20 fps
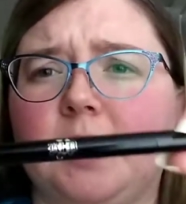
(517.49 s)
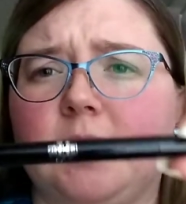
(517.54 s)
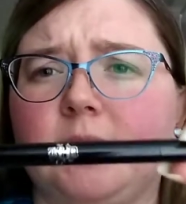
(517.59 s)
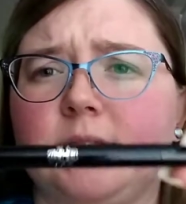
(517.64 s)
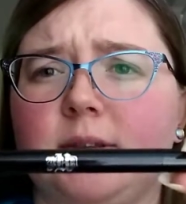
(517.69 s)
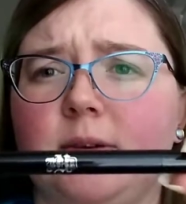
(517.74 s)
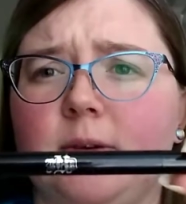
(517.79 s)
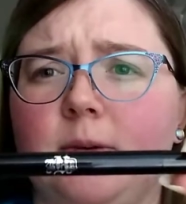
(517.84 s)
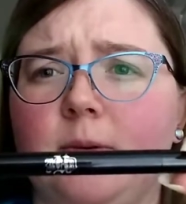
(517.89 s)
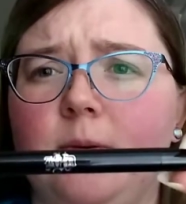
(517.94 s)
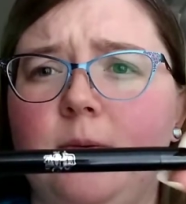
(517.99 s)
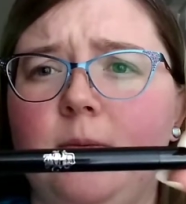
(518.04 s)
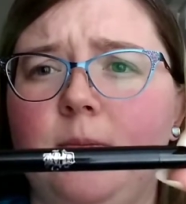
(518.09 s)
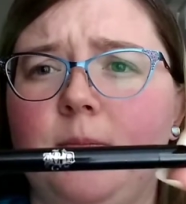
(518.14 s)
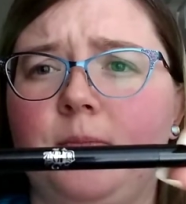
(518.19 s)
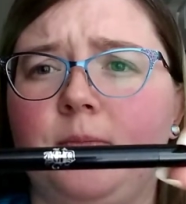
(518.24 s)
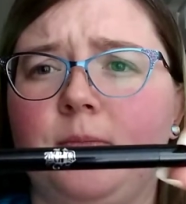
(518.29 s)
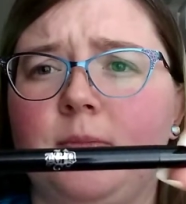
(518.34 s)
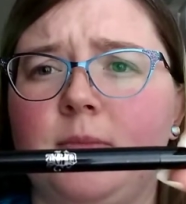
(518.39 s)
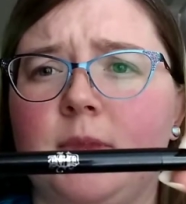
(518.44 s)
so
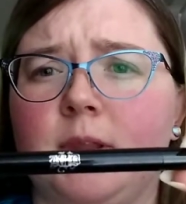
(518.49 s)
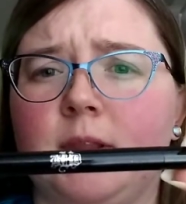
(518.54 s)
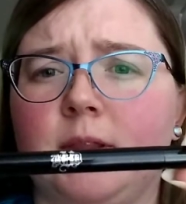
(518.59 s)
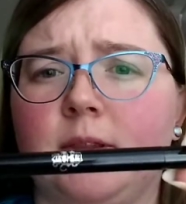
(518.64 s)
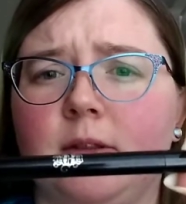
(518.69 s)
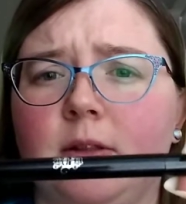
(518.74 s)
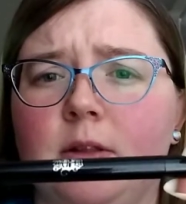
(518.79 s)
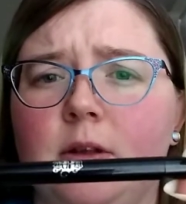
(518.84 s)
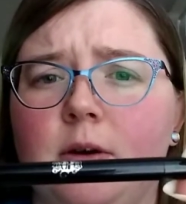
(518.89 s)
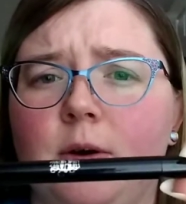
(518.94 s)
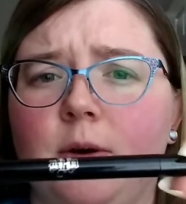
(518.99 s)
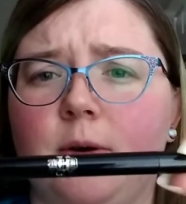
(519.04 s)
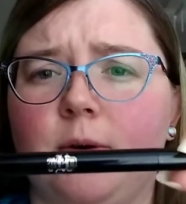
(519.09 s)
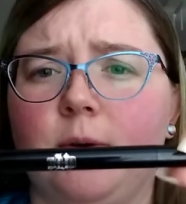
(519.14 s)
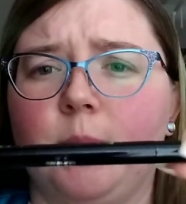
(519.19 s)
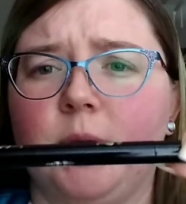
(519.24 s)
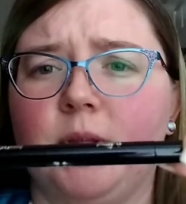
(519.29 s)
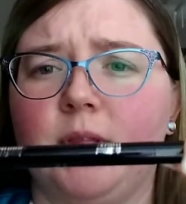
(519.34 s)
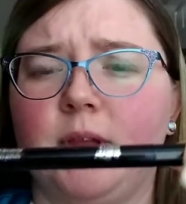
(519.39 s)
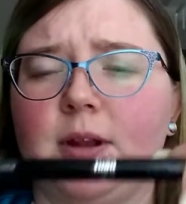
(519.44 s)
it's the logo,
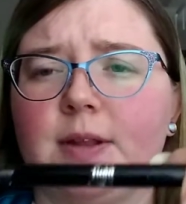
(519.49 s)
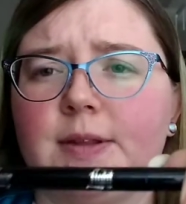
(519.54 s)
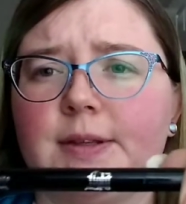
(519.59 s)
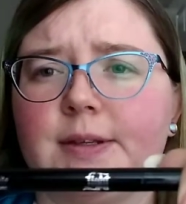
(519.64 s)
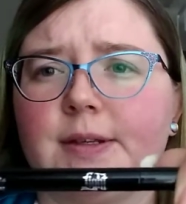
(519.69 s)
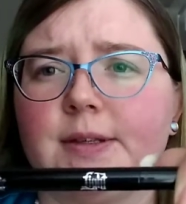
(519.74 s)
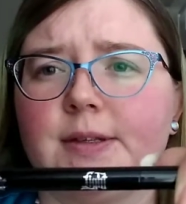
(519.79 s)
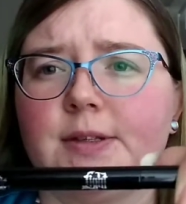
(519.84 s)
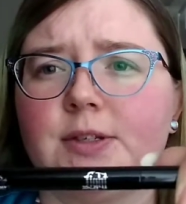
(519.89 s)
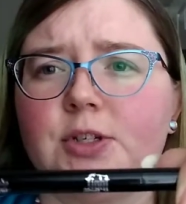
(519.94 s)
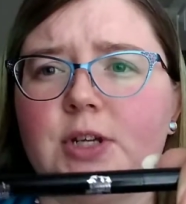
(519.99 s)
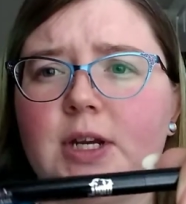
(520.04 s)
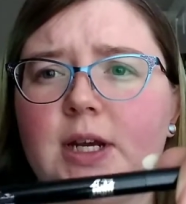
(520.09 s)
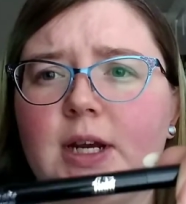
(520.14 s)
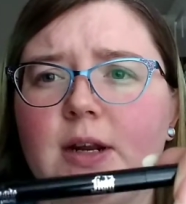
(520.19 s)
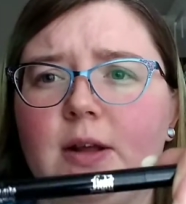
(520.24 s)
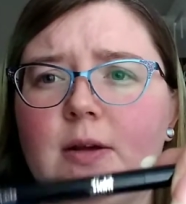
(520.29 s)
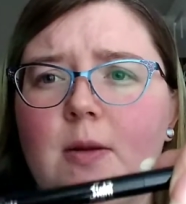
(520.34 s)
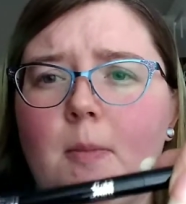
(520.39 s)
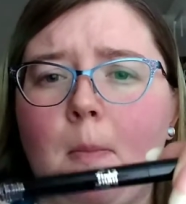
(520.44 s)
but then it says
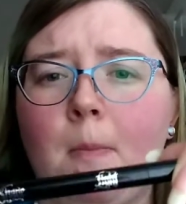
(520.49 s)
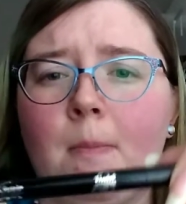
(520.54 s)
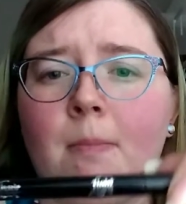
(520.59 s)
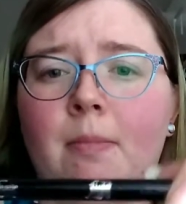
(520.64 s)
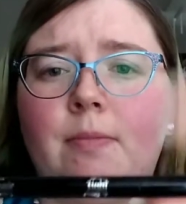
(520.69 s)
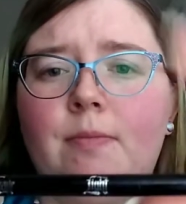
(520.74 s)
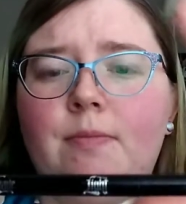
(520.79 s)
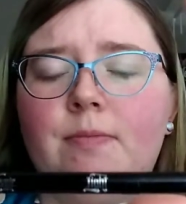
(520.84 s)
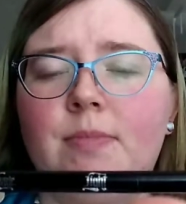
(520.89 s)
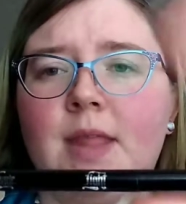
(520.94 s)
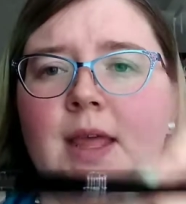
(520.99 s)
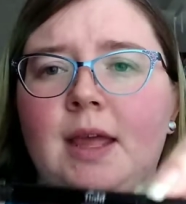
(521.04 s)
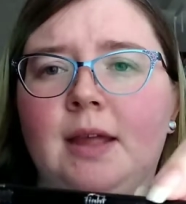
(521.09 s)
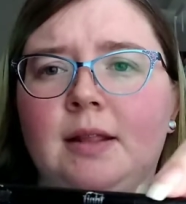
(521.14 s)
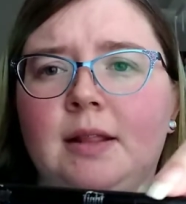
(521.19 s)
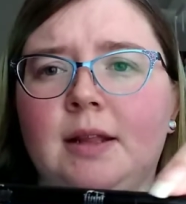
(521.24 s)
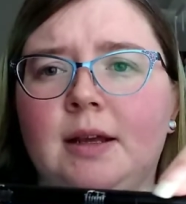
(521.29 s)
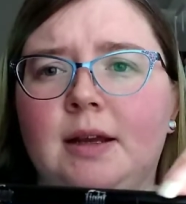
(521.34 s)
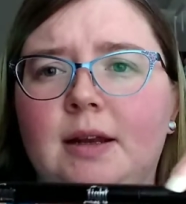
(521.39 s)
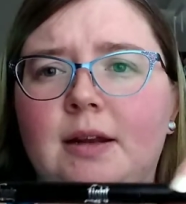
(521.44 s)
shade
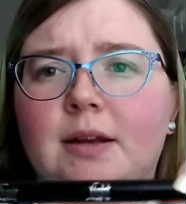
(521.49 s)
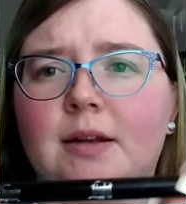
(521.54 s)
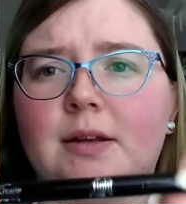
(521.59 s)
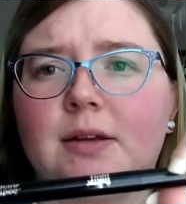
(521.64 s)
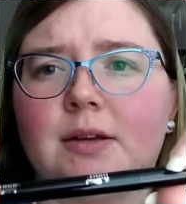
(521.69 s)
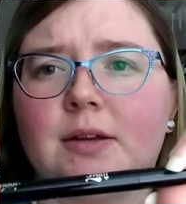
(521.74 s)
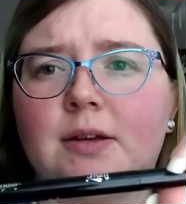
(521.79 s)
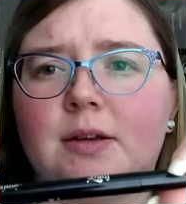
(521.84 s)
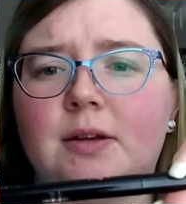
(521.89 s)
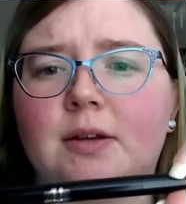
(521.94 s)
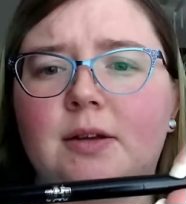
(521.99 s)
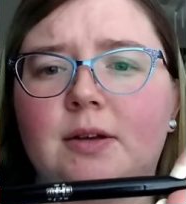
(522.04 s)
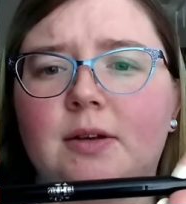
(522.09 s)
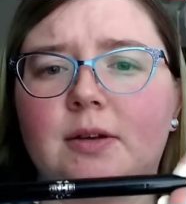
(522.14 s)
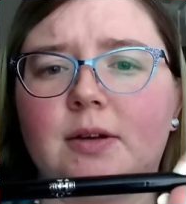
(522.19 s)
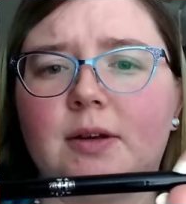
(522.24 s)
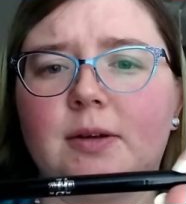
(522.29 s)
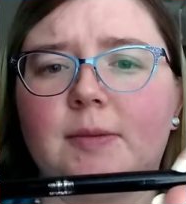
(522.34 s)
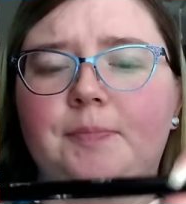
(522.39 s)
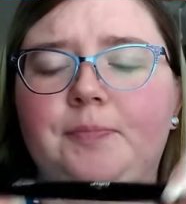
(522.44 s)
and light
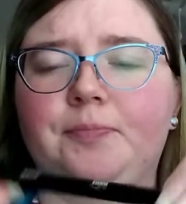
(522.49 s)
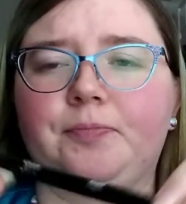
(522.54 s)
on it.